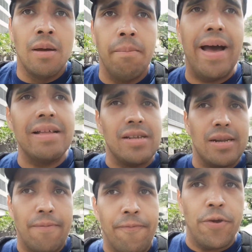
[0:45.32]
but there is a
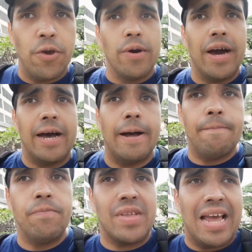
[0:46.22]
few
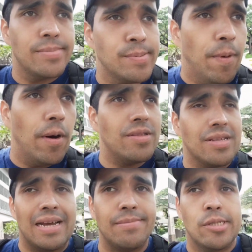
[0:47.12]
game
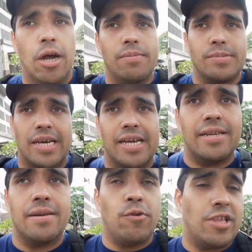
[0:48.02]
stops, and
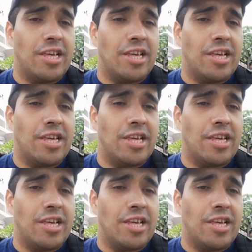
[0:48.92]
which I've